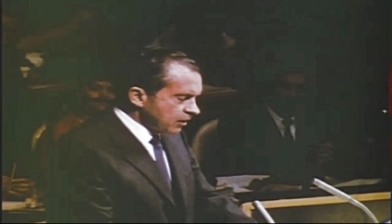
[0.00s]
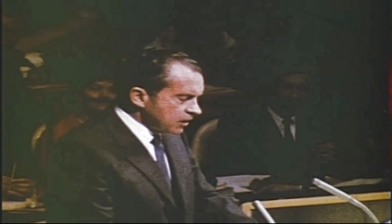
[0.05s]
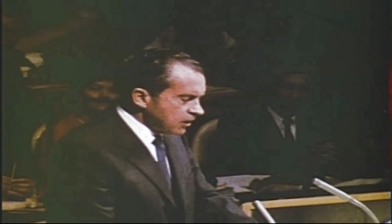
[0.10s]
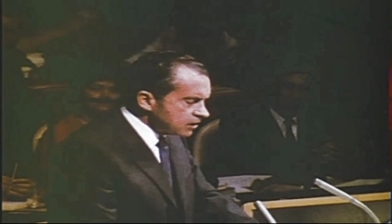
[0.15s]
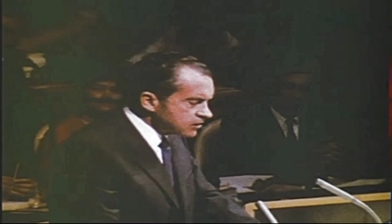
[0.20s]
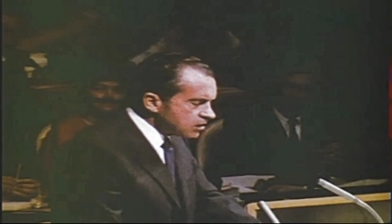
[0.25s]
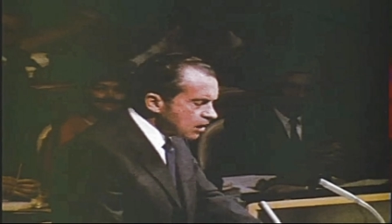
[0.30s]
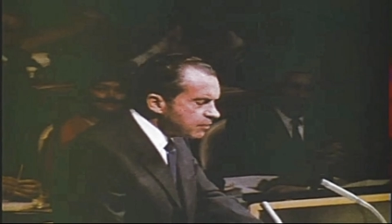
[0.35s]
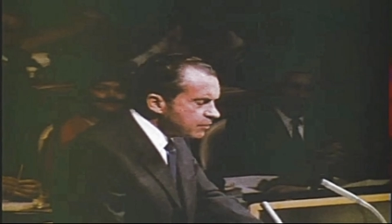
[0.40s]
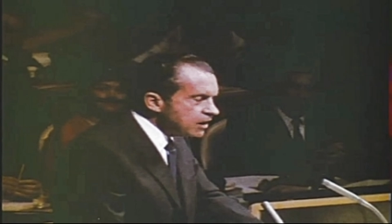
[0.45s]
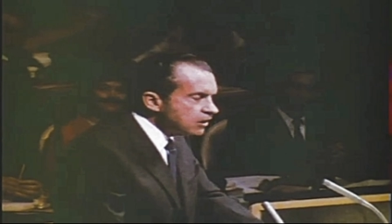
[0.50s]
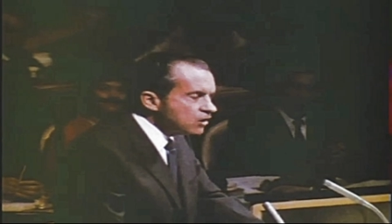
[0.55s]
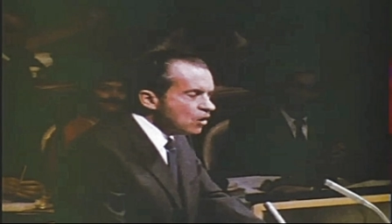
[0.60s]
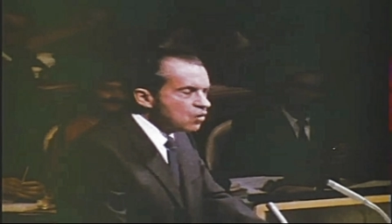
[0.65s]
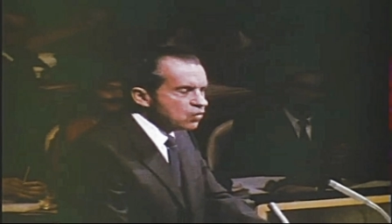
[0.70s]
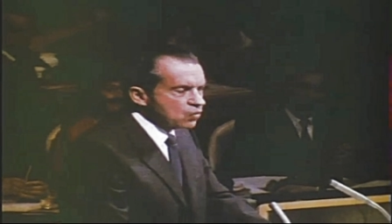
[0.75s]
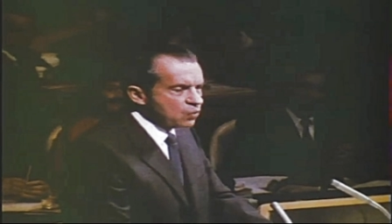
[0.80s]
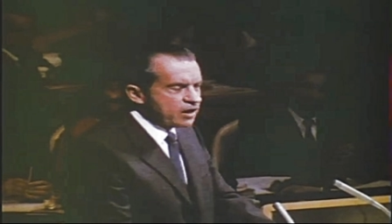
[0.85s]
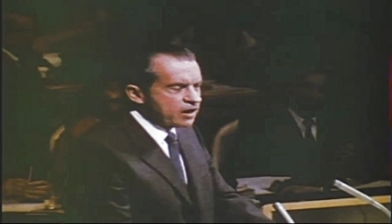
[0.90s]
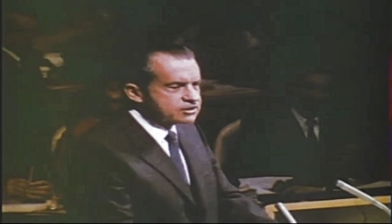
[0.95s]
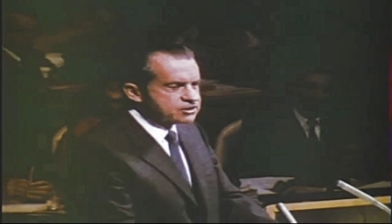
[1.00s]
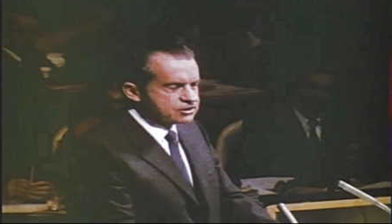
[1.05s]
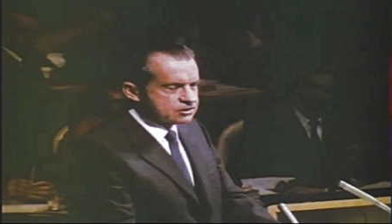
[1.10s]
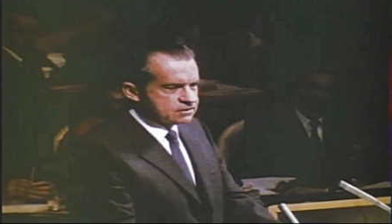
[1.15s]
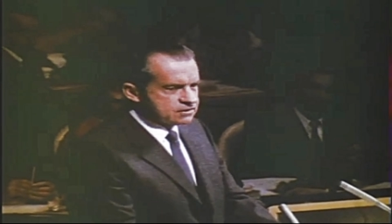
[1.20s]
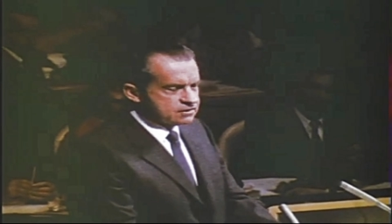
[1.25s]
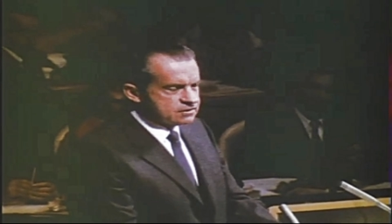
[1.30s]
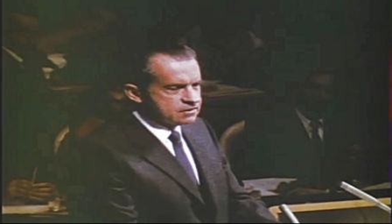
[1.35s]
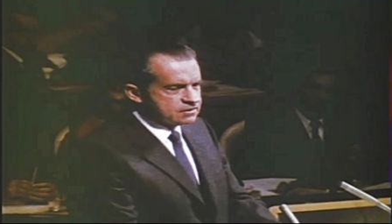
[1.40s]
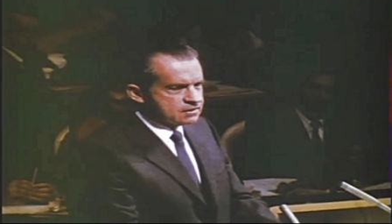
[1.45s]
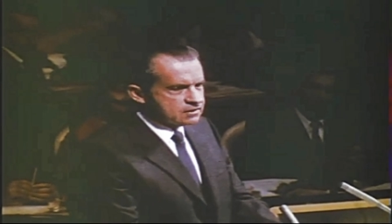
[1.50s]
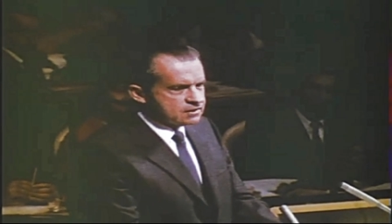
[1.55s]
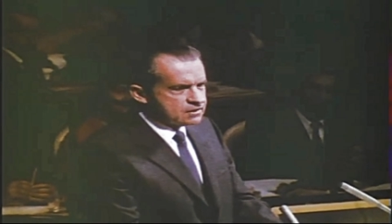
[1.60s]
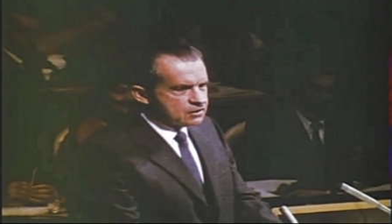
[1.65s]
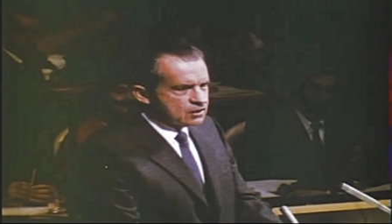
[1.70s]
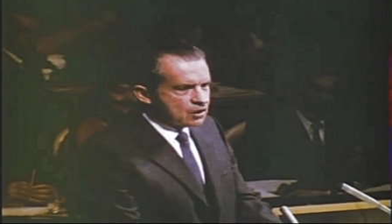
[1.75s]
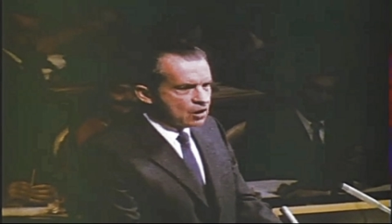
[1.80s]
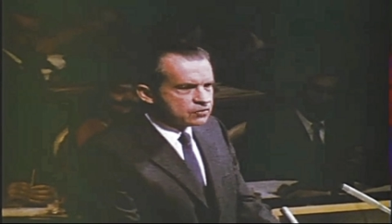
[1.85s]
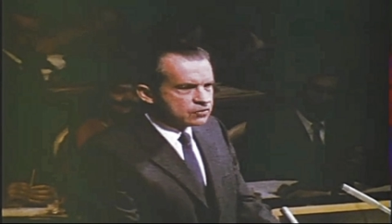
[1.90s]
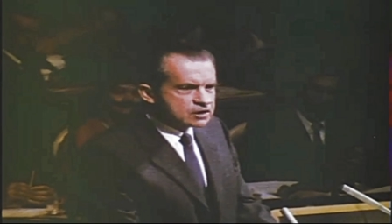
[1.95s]
But let there be no question
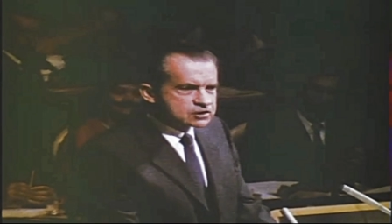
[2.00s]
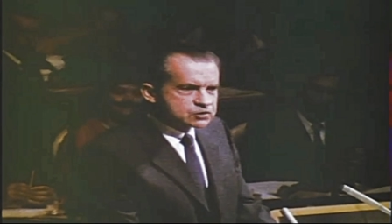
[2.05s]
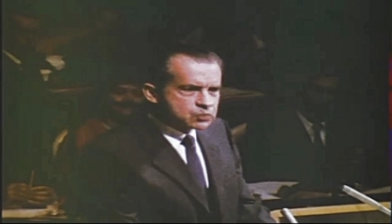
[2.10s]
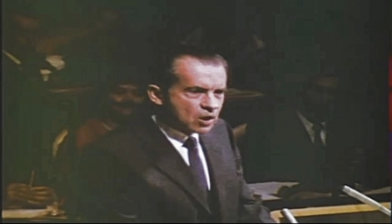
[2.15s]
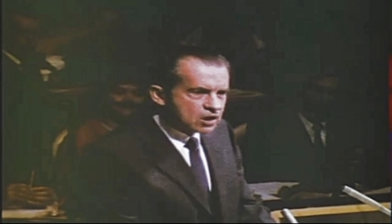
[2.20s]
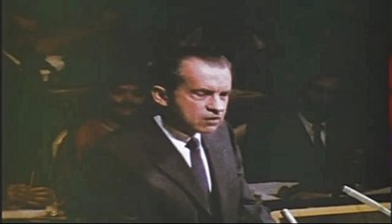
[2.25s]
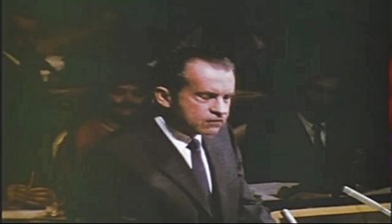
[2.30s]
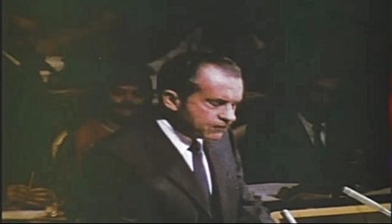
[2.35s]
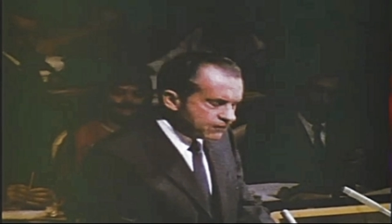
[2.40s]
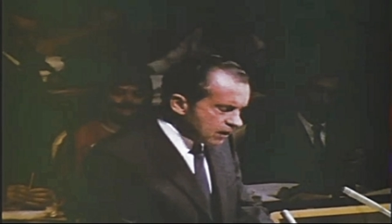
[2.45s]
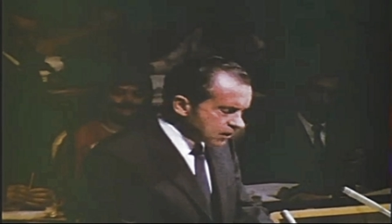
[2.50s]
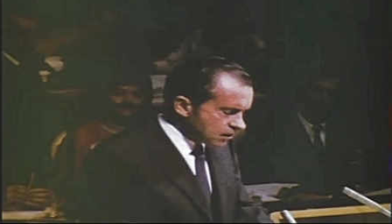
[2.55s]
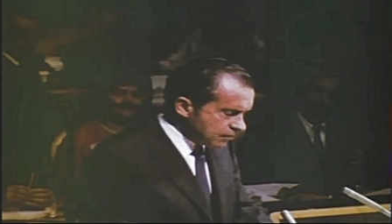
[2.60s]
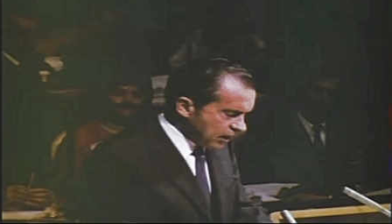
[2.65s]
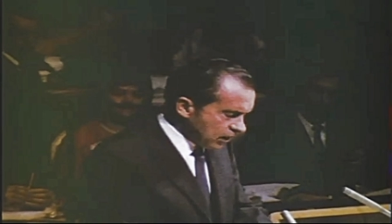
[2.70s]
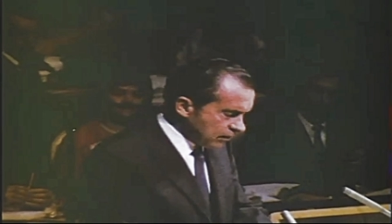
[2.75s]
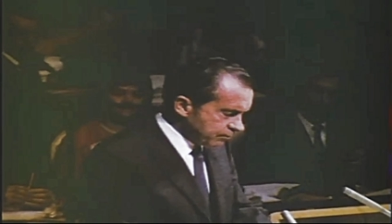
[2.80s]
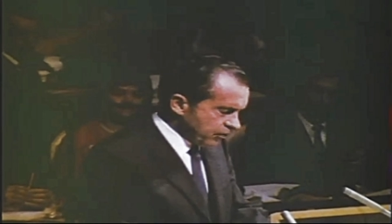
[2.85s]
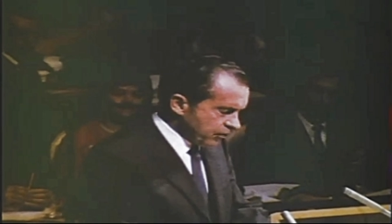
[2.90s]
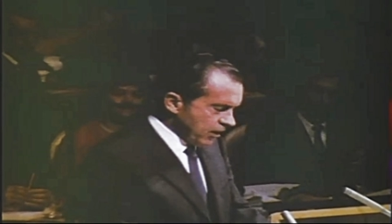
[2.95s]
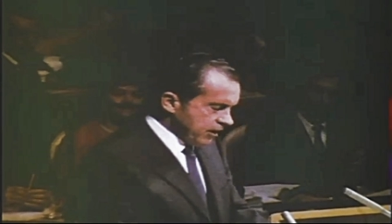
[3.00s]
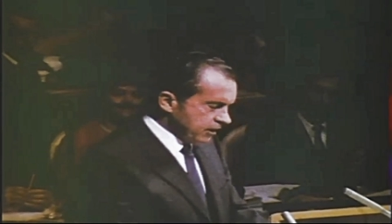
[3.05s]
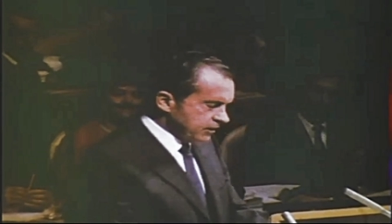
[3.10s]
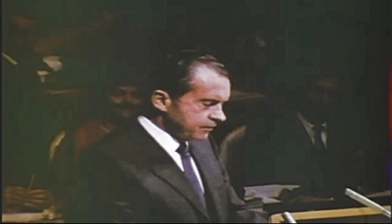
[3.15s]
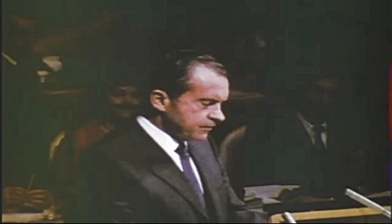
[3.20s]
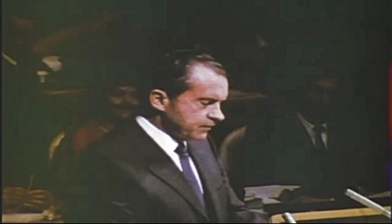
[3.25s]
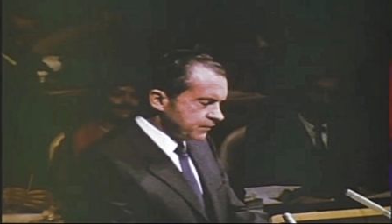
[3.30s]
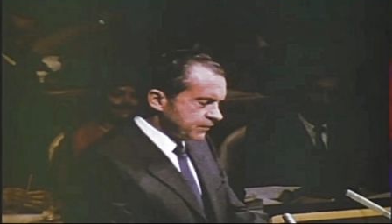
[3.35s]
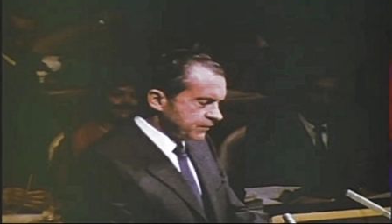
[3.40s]
on this one fundamental point.